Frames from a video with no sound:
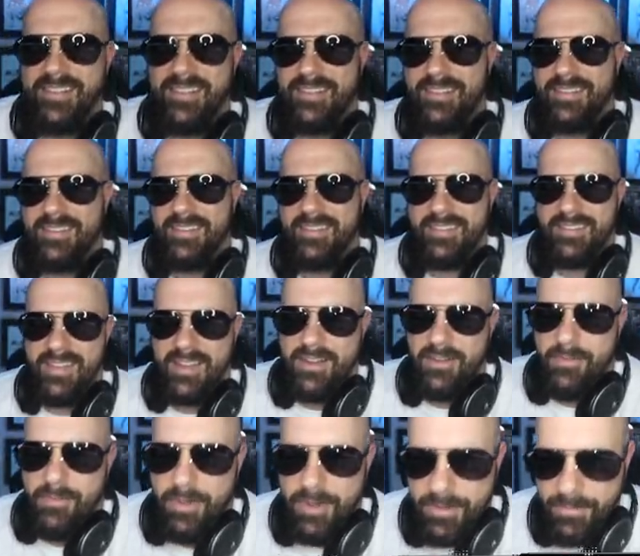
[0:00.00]
is his
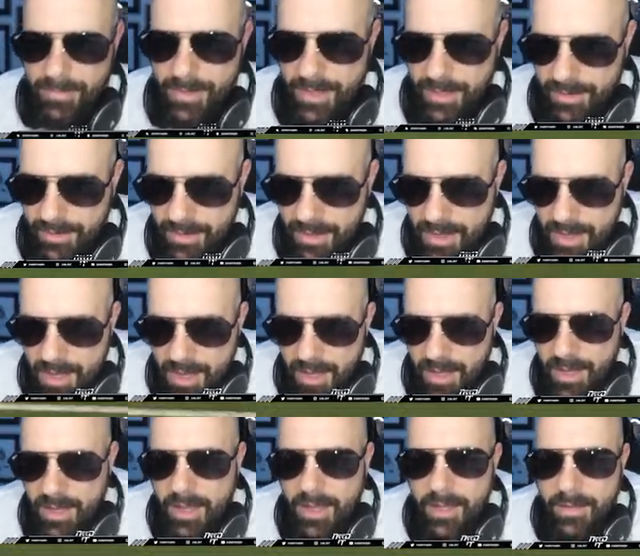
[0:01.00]
second running back.
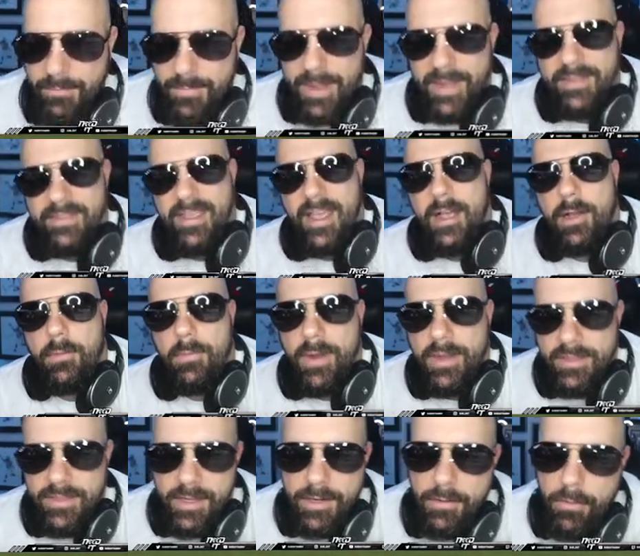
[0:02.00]
Uh, make a tackle
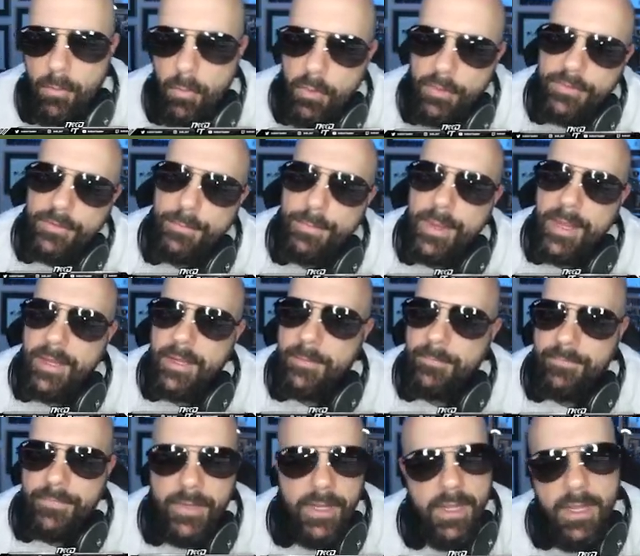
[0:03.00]
right there on Walter
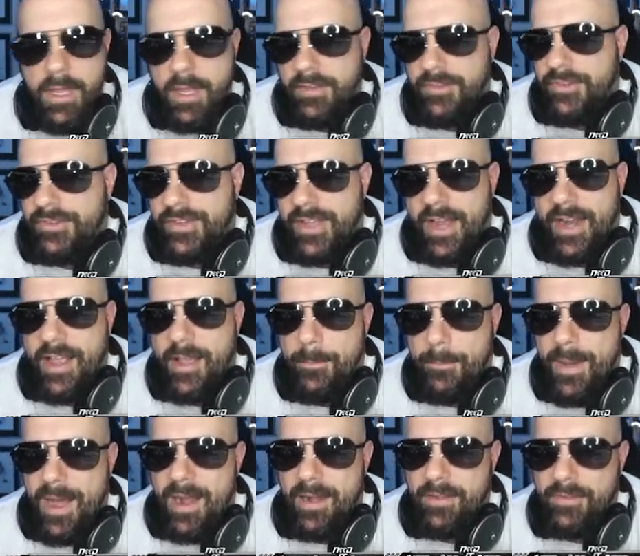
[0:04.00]
Payton. Just got to
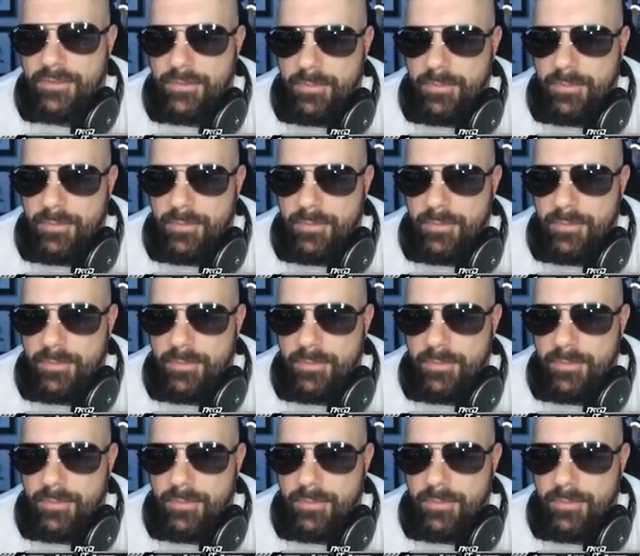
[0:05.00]
have bodies